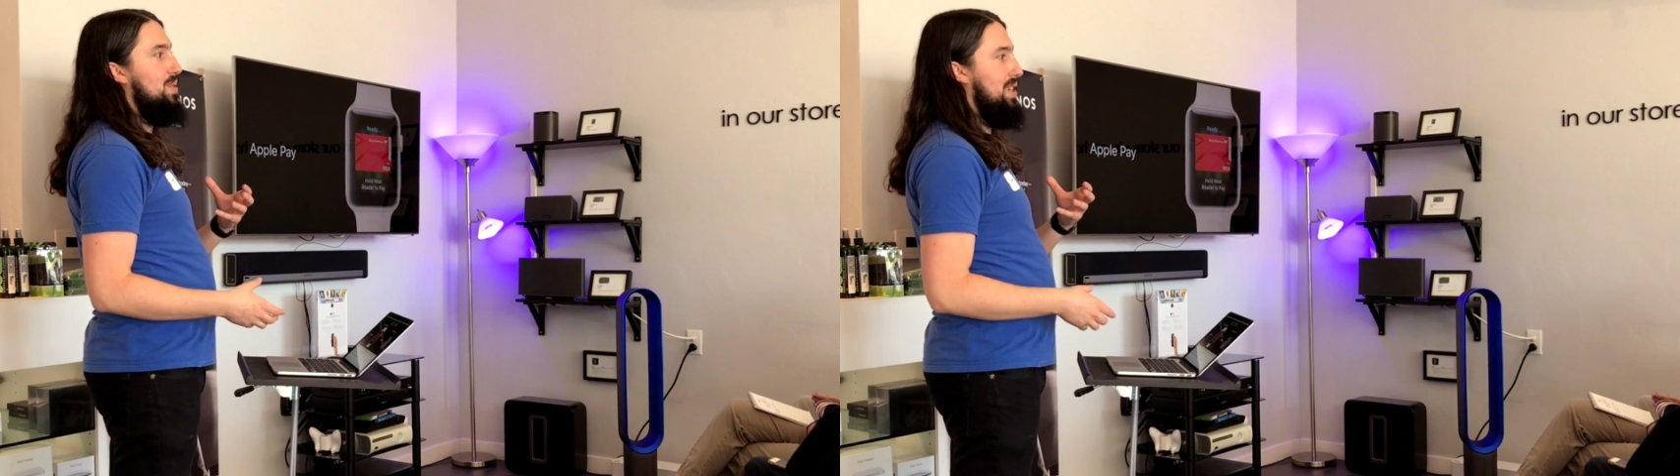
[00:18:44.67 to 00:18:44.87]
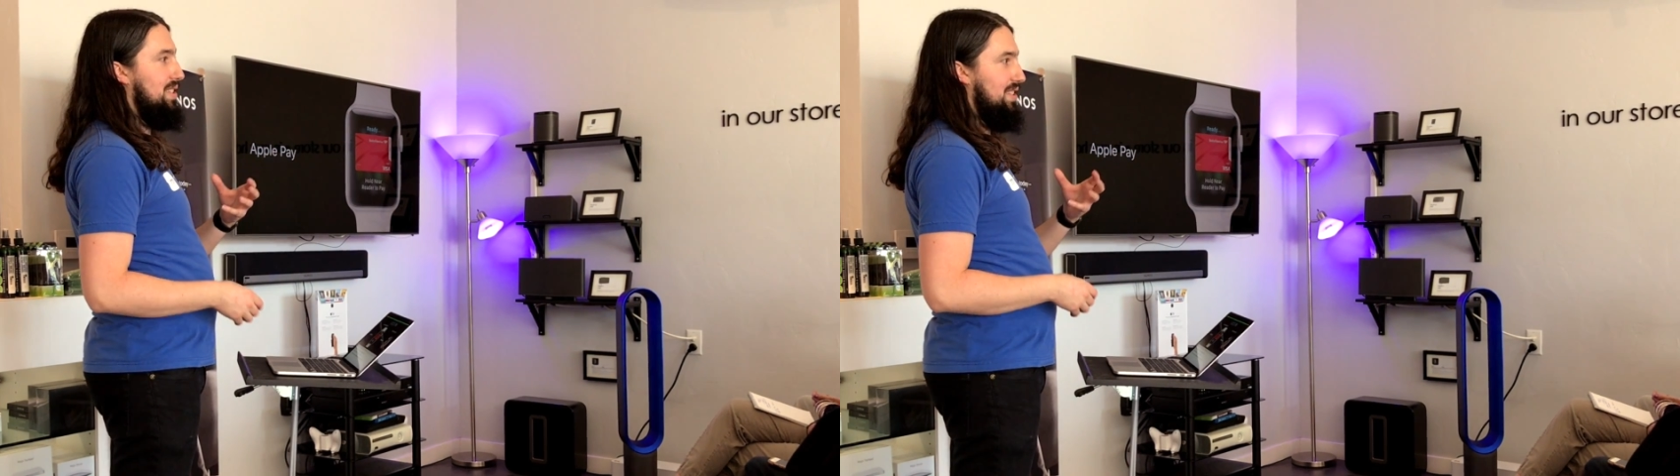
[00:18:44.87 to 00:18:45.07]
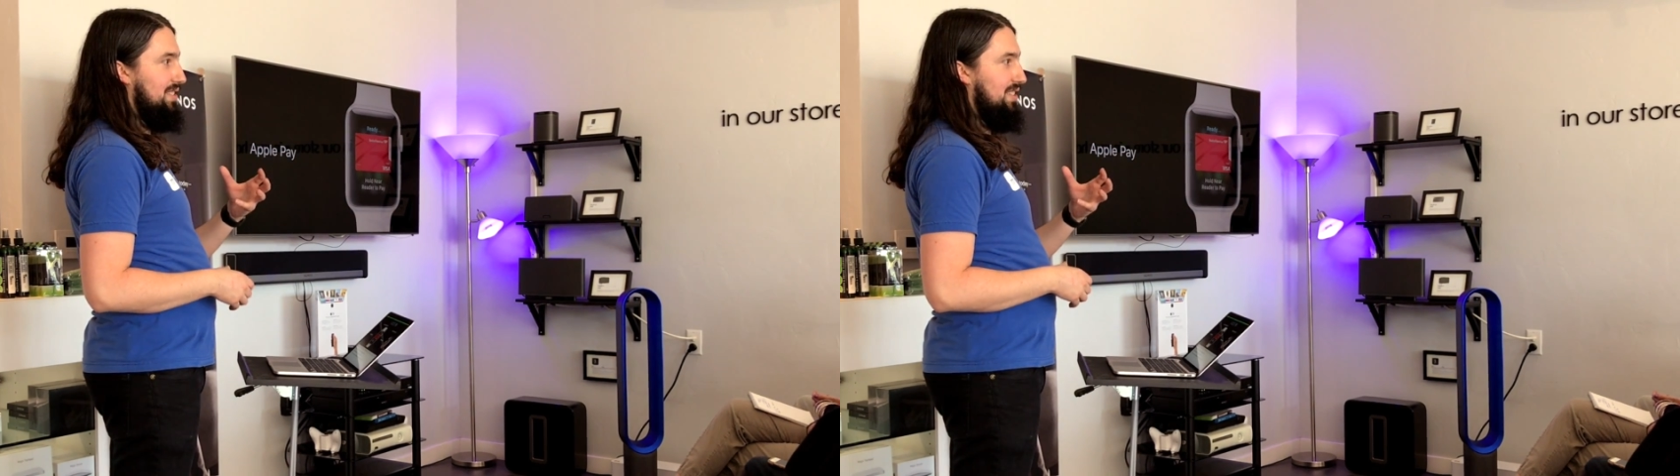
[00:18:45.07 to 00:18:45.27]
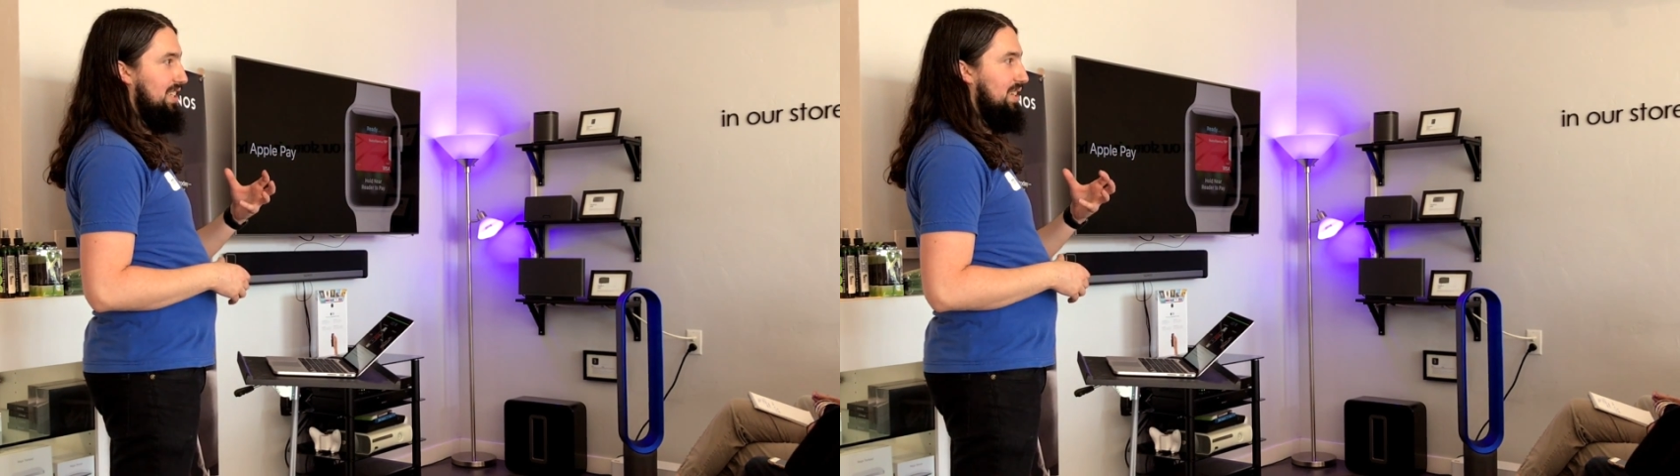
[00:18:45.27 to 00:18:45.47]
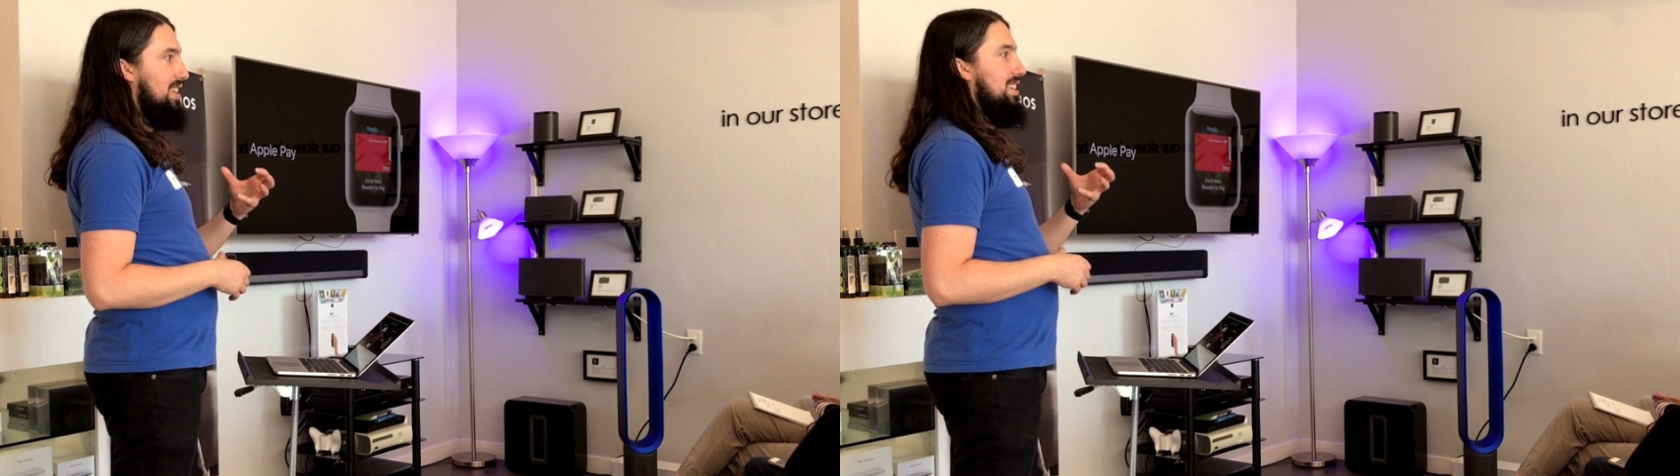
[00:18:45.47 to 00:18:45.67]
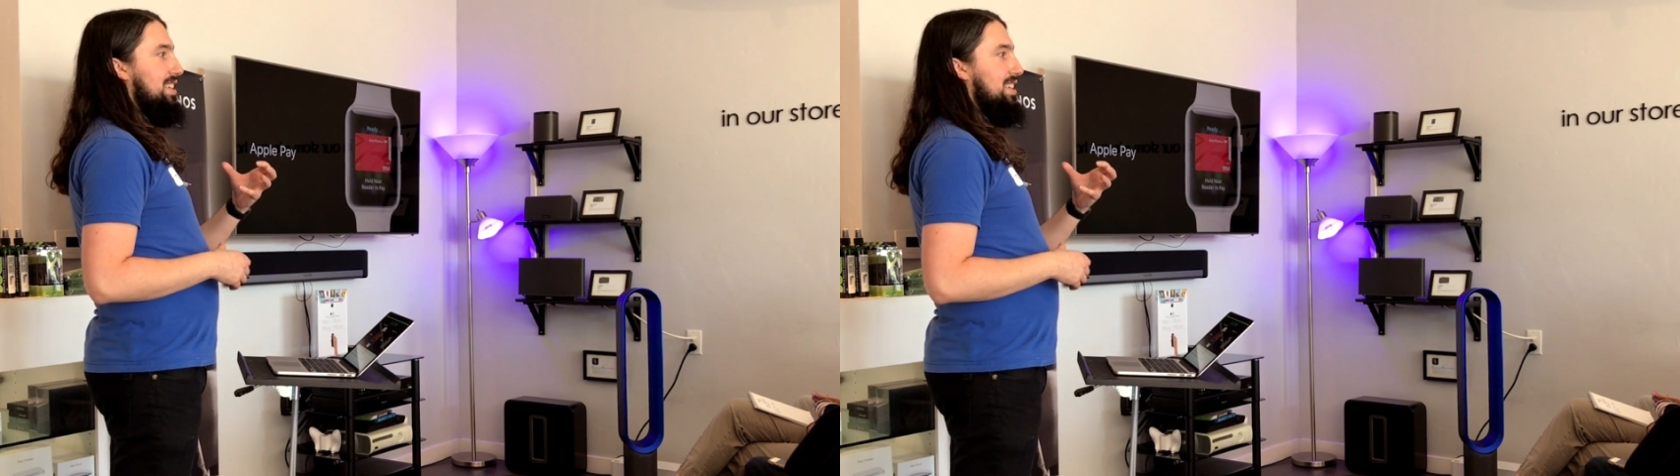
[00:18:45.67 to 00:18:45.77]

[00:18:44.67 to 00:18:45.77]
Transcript: to basically